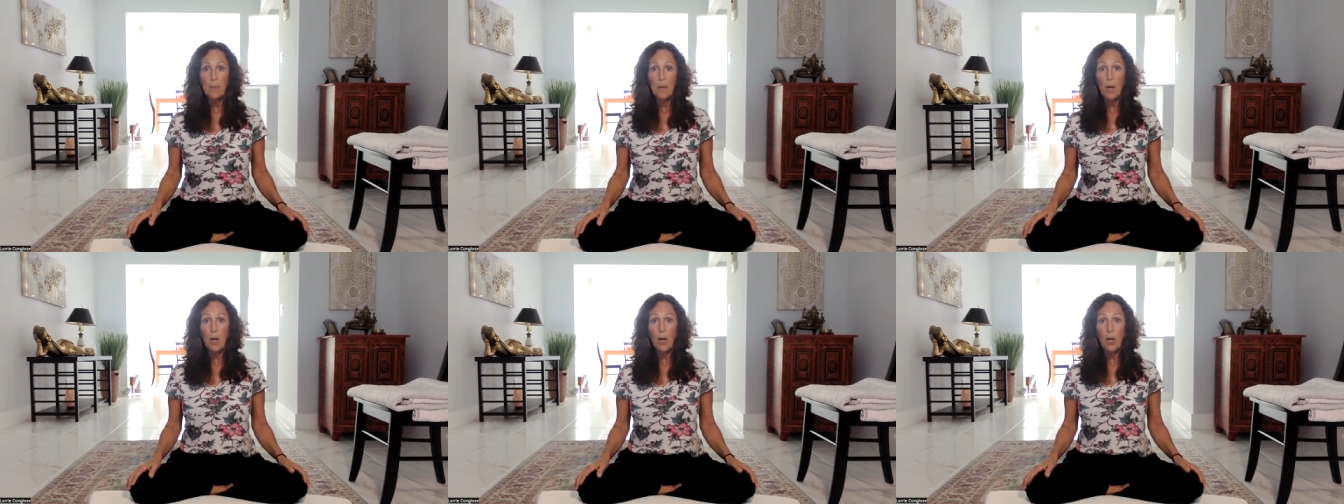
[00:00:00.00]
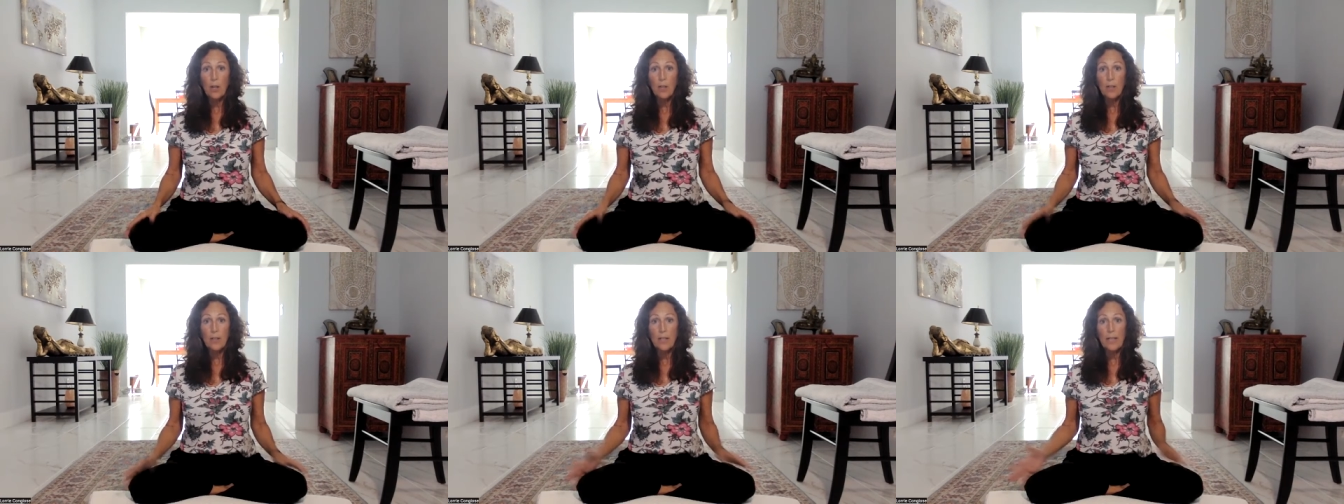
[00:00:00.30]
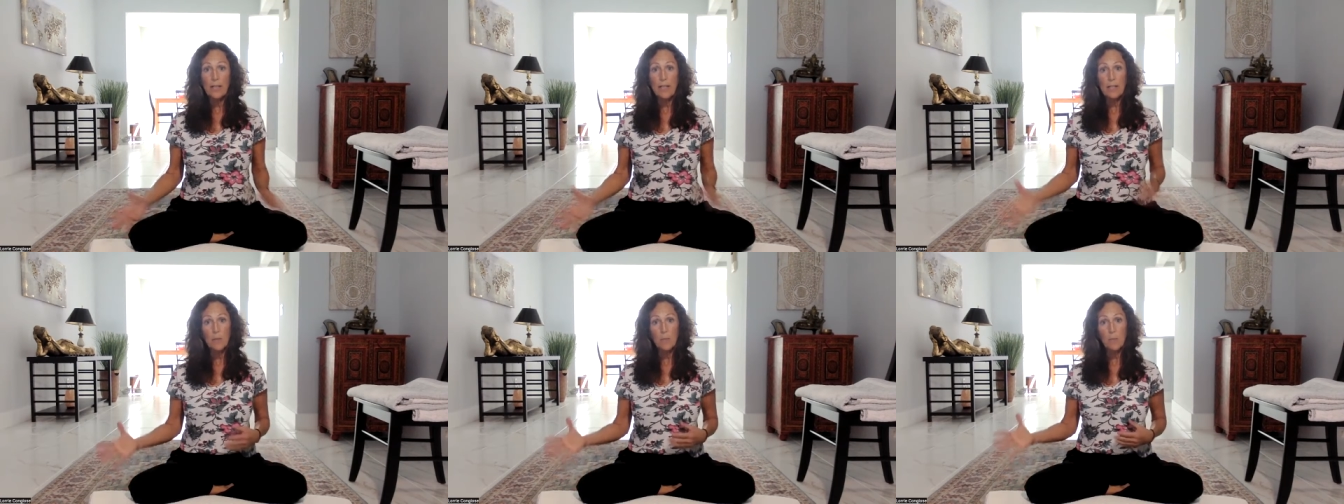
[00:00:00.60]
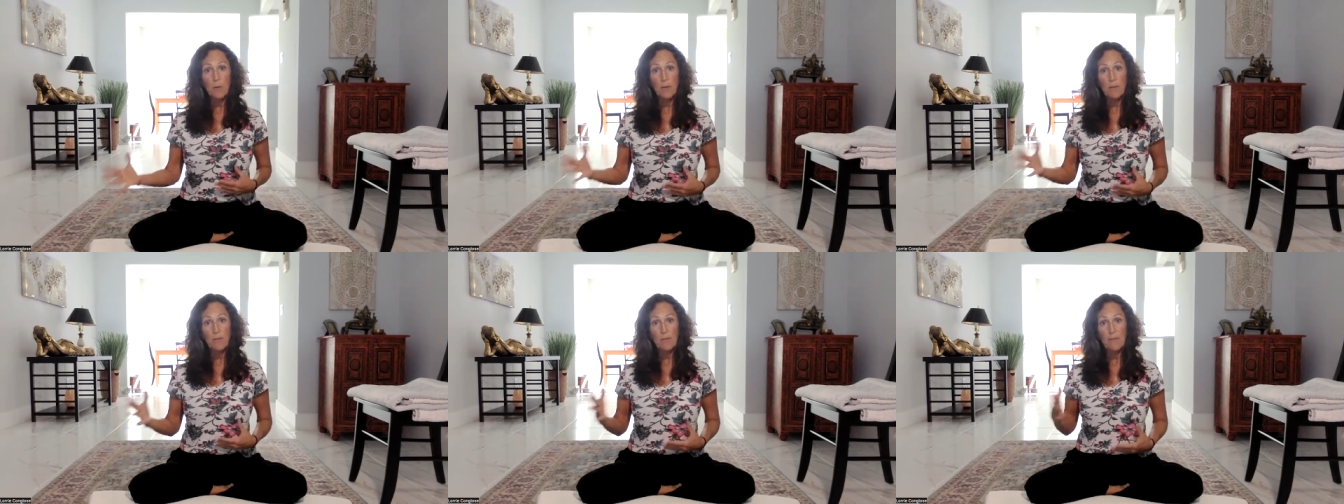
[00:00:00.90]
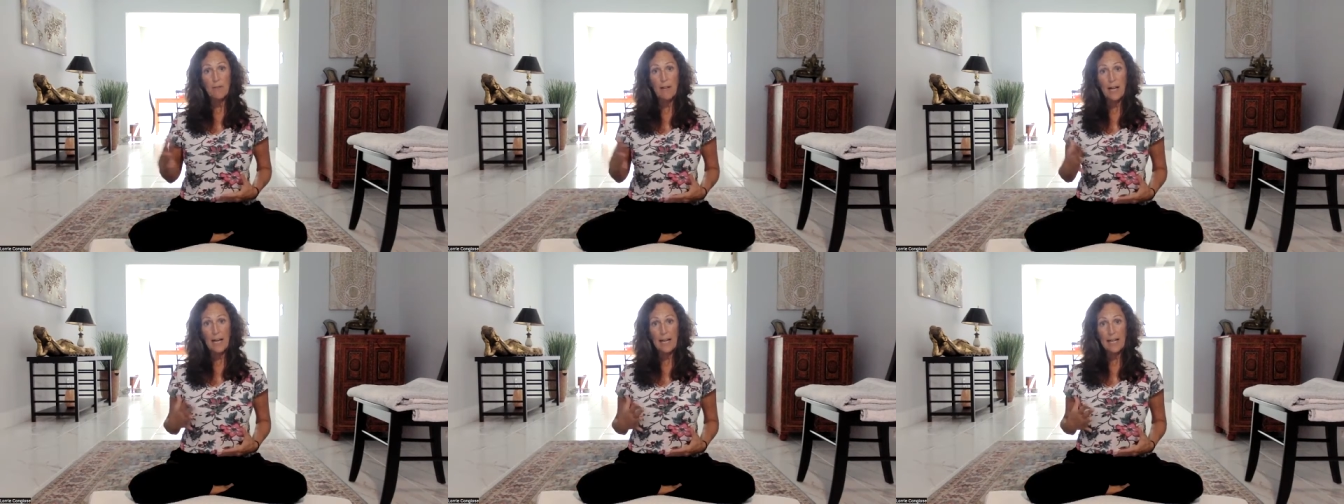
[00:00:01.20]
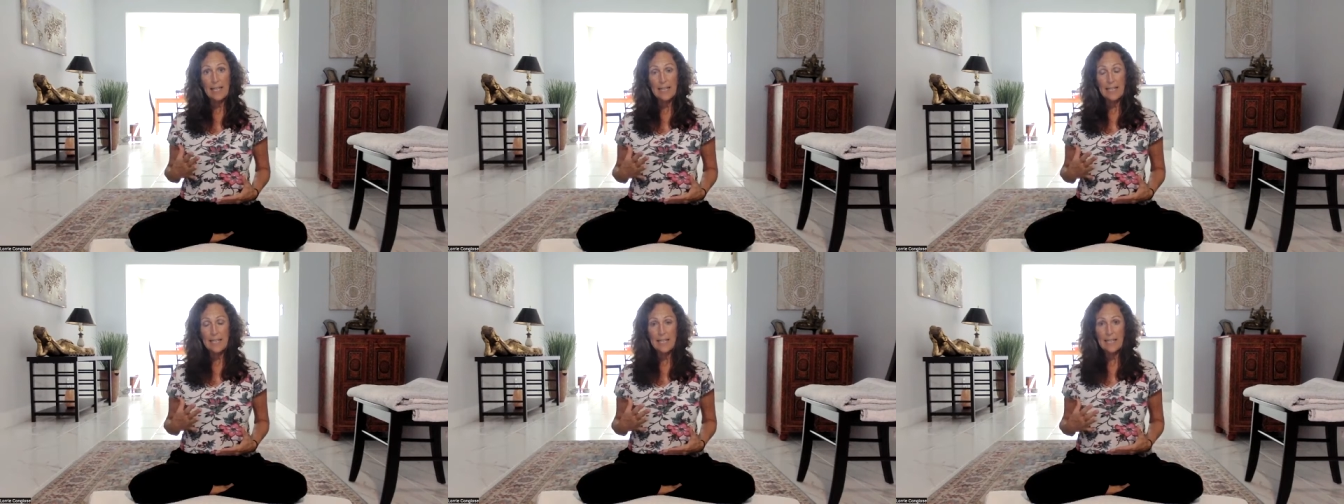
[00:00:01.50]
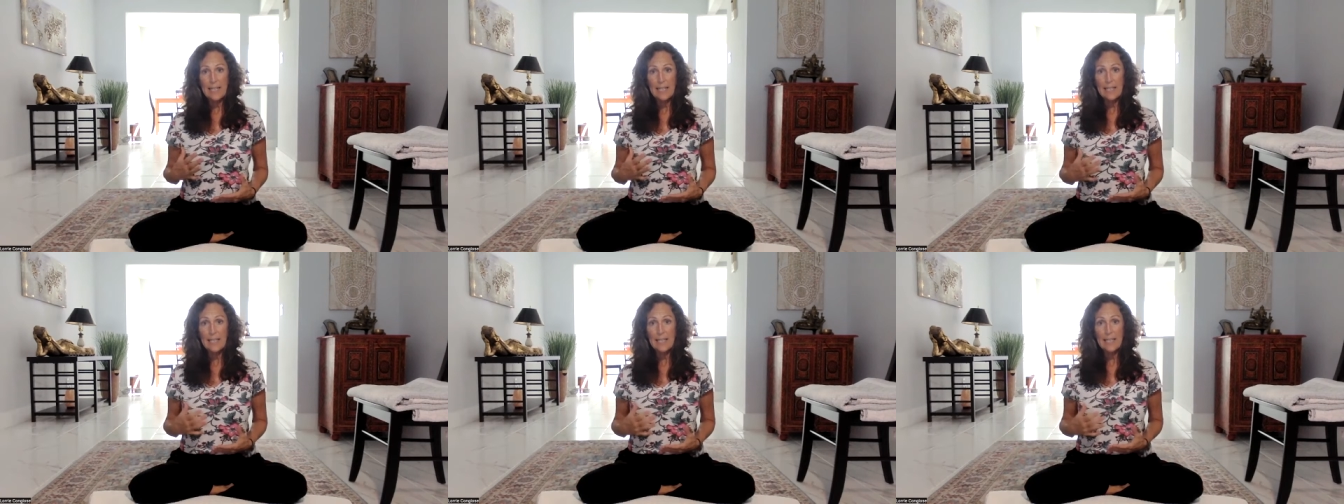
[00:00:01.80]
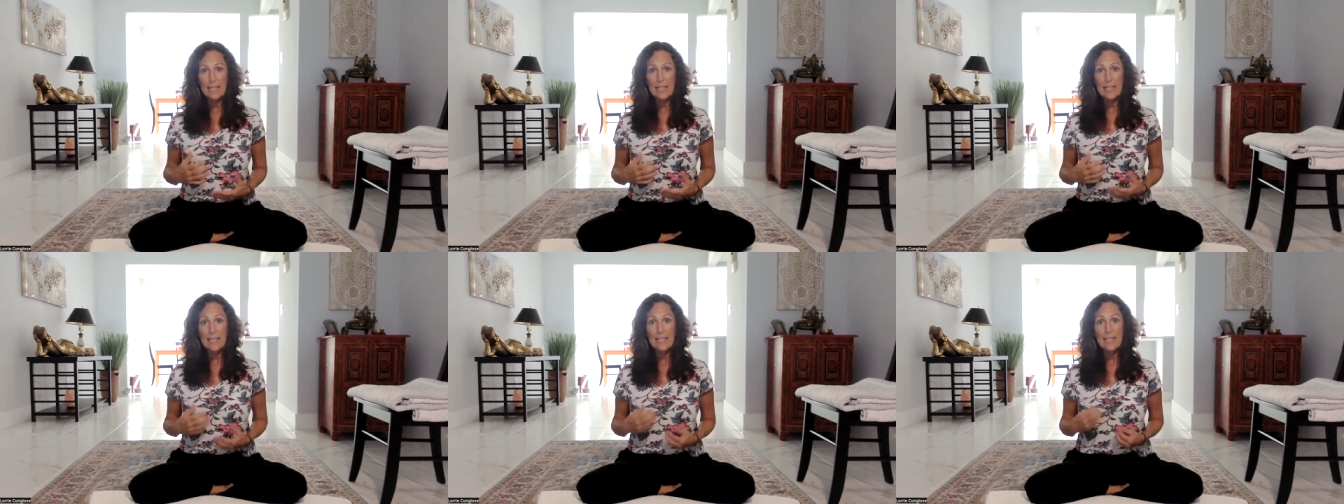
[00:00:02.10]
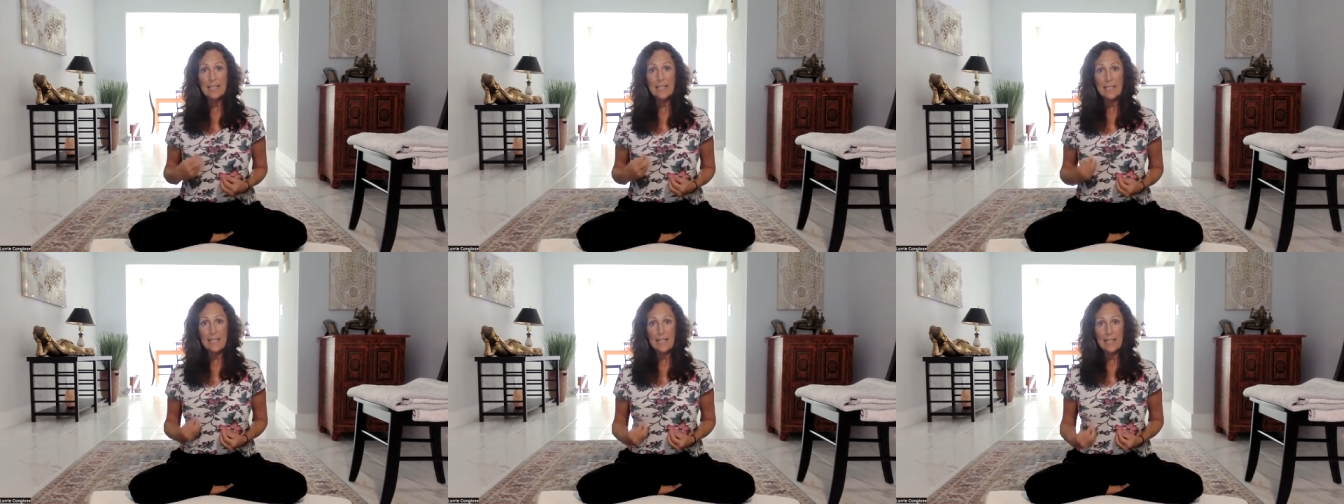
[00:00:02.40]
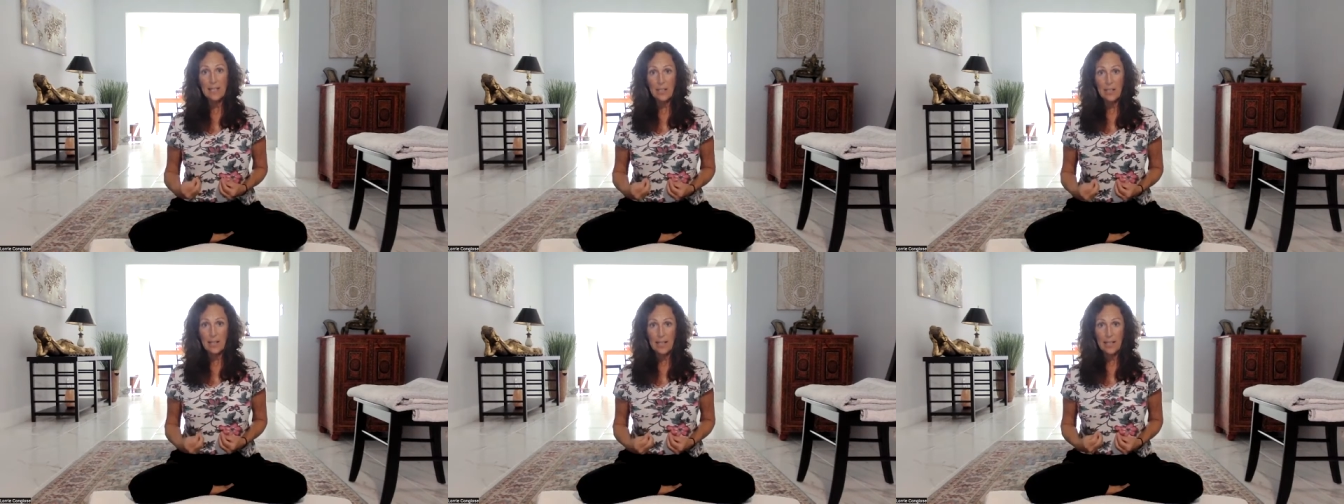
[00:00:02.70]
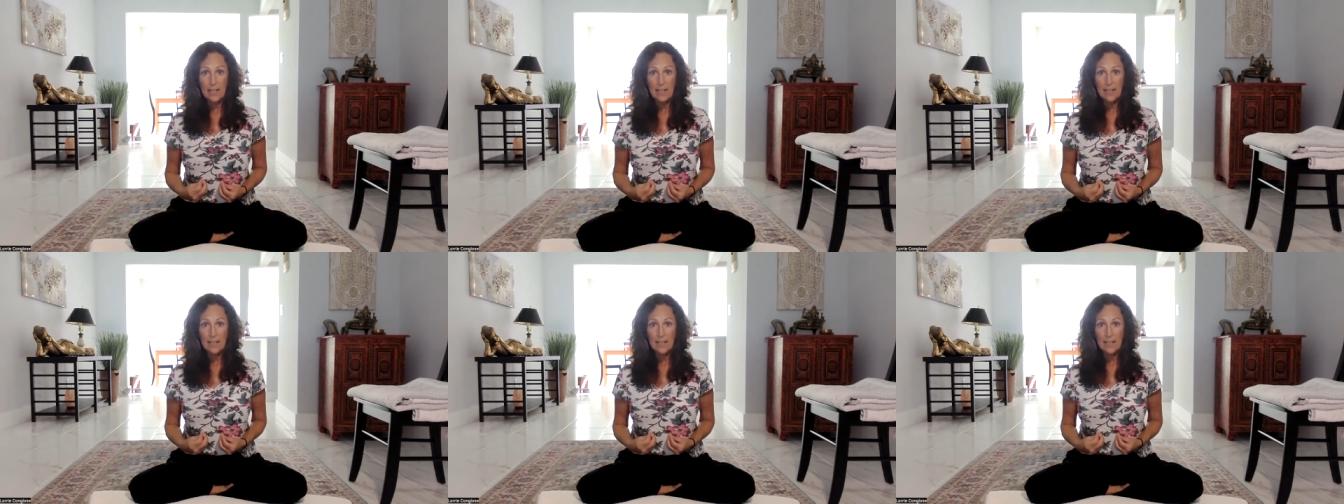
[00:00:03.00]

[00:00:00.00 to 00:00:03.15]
part that is providing Sthira,